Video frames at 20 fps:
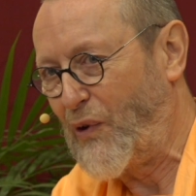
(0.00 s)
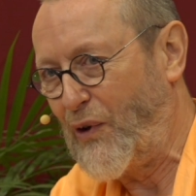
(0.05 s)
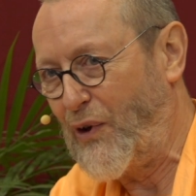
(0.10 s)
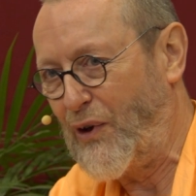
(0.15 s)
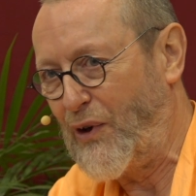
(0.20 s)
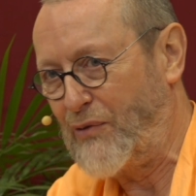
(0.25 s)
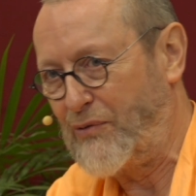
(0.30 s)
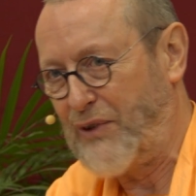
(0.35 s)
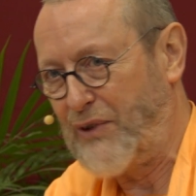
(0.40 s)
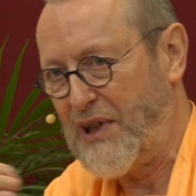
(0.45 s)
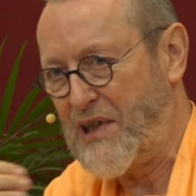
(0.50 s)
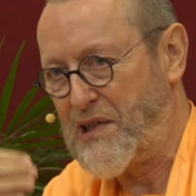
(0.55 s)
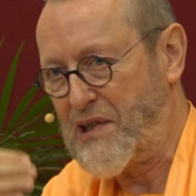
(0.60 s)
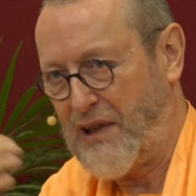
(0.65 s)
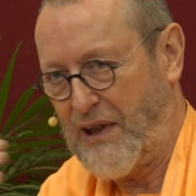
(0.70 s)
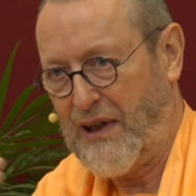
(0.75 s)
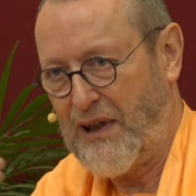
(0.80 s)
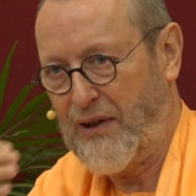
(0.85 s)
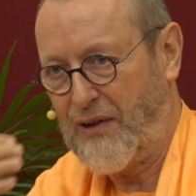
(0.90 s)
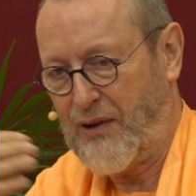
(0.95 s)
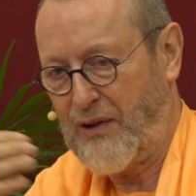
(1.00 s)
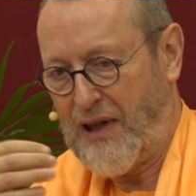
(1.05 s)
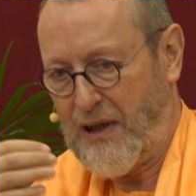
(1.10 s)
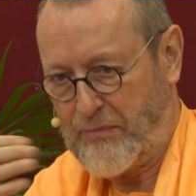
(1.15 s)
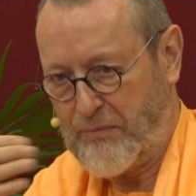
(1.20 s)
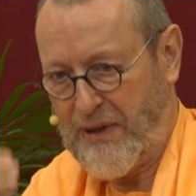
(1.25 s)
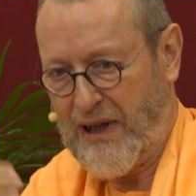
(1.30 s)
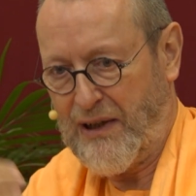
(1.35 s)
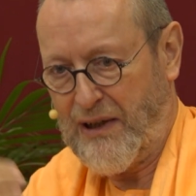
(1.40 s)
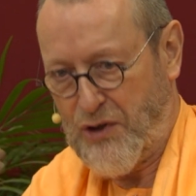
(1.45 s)
of this inner
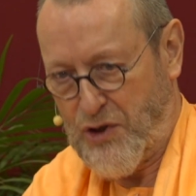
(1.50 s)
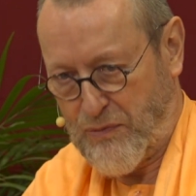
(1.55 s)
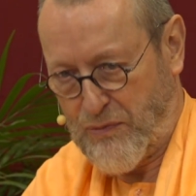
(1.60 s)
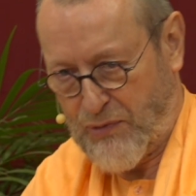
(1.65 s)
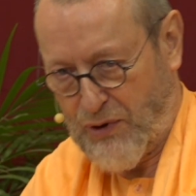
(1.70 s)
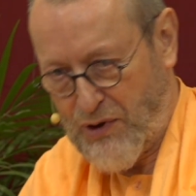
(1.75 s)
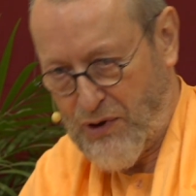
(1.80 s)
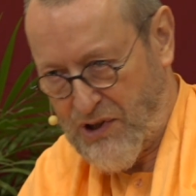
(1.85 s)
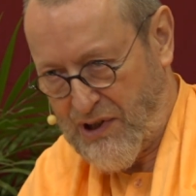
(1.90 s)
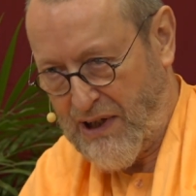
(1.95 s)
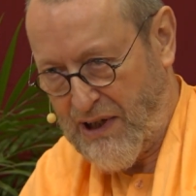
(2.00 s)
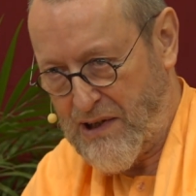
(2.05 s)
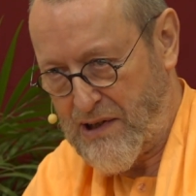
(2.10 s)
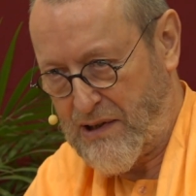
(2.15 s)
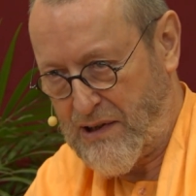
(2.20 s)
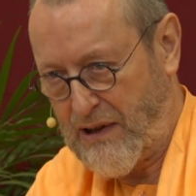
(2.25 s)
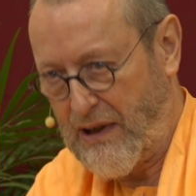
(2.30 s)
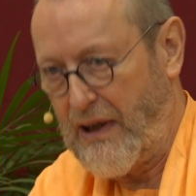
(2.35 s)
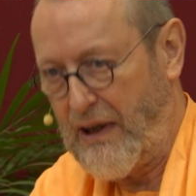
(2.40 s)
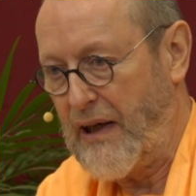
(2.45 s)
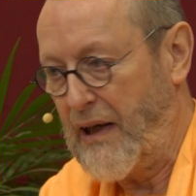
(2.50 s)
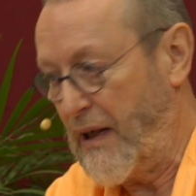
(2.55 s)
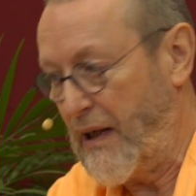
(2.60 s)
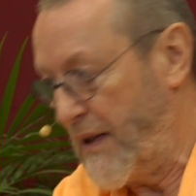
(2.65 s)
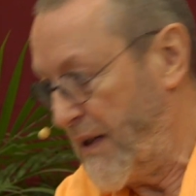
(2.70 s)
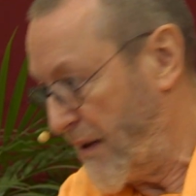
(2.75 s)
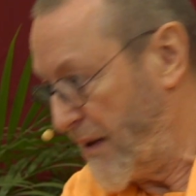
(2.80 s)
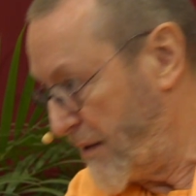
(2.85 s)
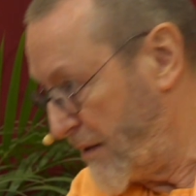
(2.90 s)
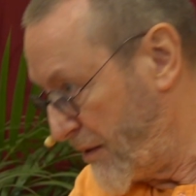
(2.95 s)
abidance process,
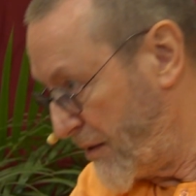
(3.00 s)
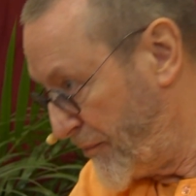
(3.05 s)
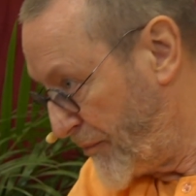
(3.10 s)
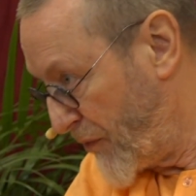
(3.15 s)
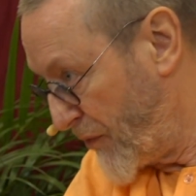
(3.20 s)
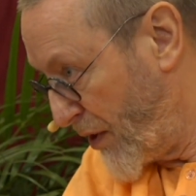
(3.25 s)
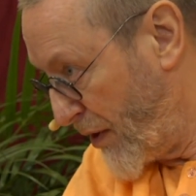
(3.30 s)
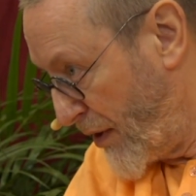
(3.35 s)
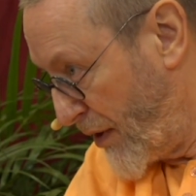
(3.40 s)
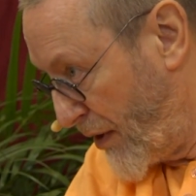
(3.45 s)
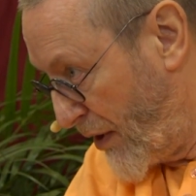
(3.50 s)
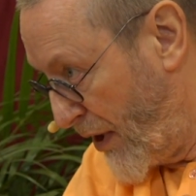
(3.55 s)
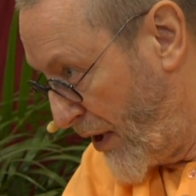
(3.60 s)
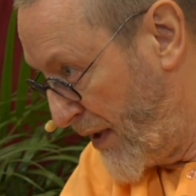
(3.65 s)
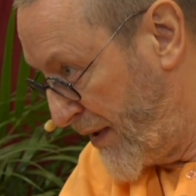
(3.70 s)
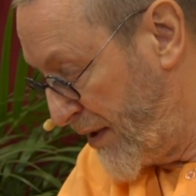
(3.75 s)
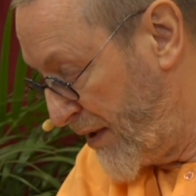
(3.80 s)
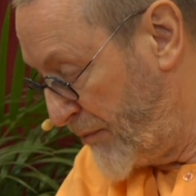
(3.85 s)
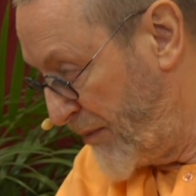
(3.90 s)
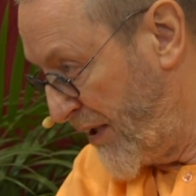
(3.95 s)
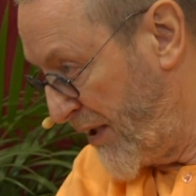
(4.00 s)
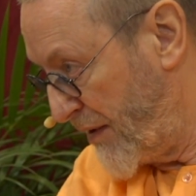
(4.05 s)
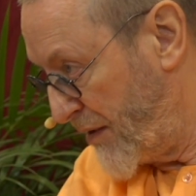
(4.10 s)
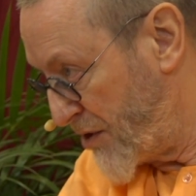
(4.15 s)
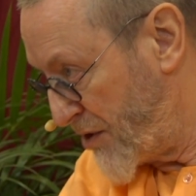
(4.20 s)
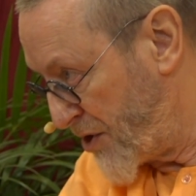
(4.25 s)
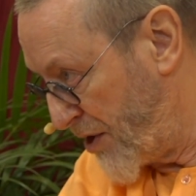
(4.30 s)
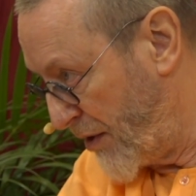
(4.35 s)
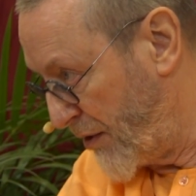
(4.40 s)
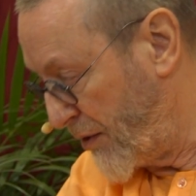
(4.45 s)
that
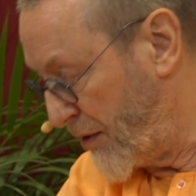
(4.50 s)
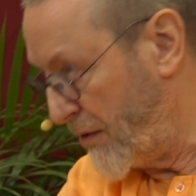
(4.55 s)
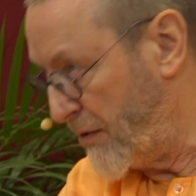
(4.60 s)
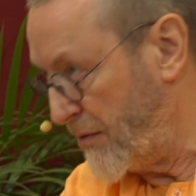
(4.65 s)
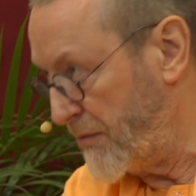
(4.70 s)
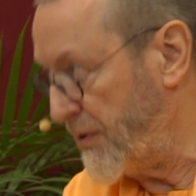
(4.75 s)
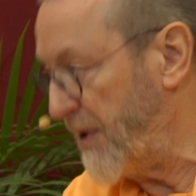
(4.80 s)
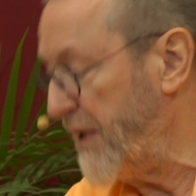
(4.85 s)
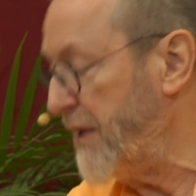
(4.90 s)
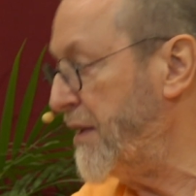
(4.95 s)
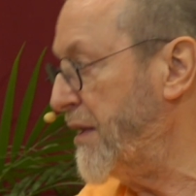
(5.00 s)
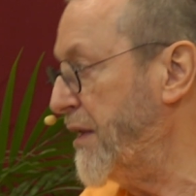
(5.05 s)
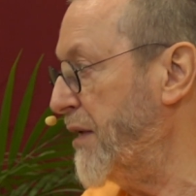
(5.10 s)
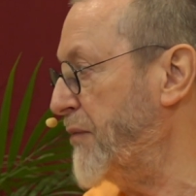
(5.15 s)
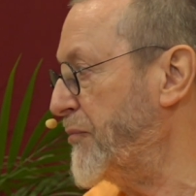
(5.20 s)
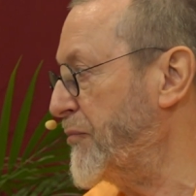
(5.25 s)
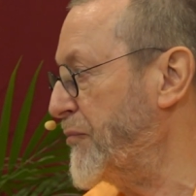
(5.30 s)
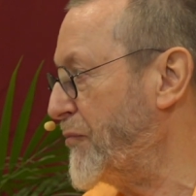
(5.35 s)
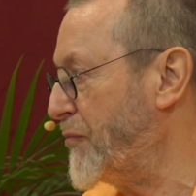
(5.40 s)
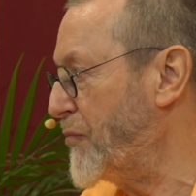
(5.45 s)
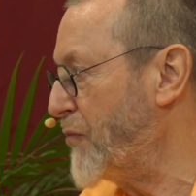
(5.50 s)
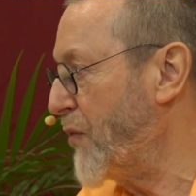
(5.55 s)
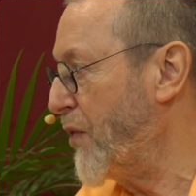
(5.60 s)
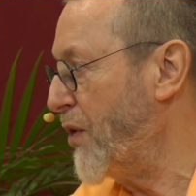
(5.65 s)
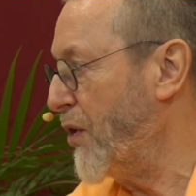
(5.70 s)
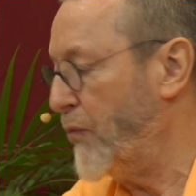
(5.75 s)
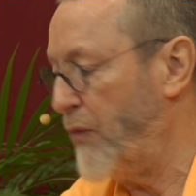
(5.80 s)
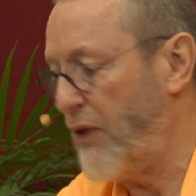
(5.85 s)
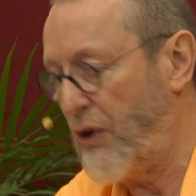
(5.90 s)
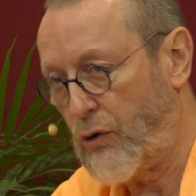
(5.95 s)
ultimate subtle vritti
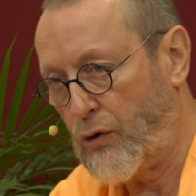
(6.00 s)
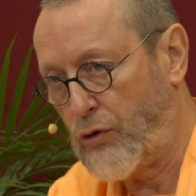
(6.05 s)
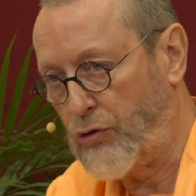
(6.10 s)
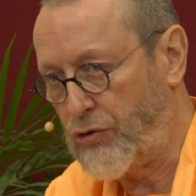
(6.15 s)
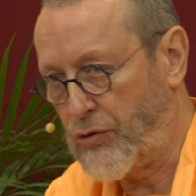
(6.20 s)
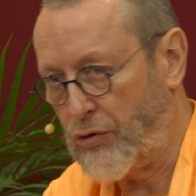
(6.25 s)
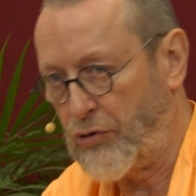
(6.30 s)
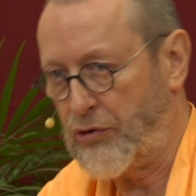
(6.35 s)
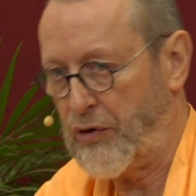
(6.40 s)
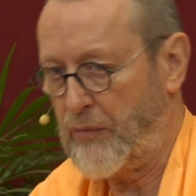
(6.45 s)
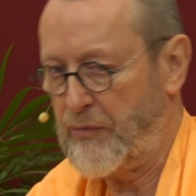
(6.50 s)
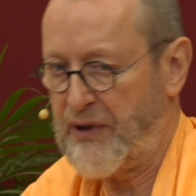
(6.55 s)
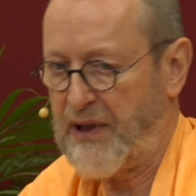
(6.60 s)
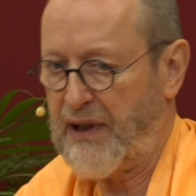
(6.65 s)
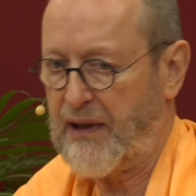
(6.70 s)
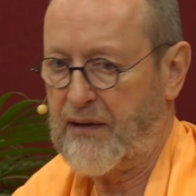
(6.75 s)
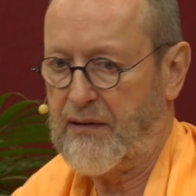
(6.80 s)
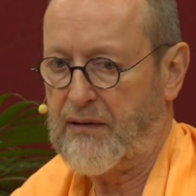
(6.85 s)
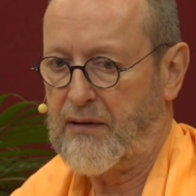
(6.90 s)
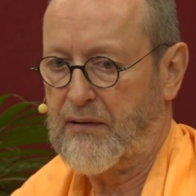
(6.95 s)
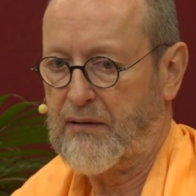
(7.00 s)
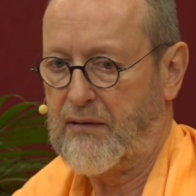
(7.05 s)
will also subside.